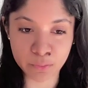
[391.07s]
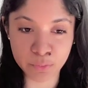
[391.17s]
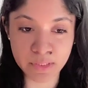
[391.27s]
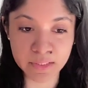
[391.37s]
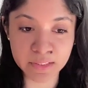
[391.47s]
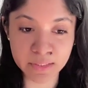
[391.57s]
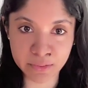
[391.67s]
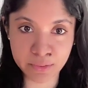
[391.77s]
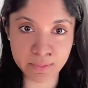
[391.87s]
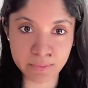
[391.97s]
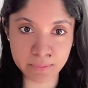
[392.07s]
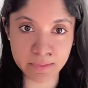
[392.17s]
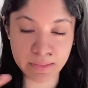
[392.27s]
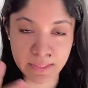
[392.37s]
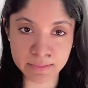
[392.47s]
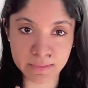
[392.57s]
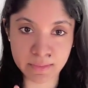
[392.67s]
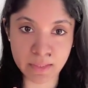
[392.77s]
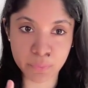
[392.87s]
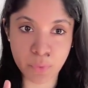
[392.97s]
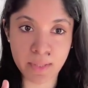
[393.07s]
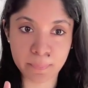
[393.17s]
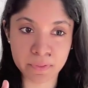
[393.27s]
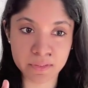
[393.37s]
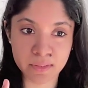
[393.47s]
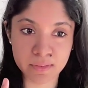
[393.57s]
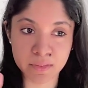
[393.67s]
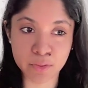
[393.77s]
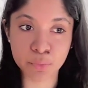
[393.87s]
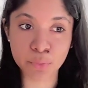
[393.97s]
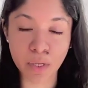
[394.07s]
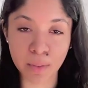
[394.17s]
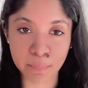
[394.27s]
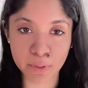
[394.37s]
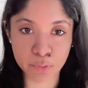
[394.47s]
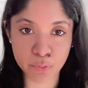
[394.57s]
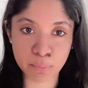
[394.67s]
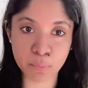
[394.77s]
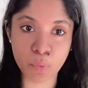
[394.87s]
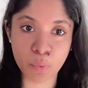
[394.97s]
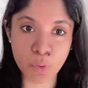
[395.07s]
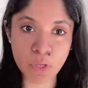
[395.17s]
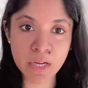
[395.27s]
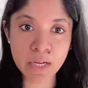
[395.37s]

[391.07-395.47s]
So in this exercise, what happens is that you come into a more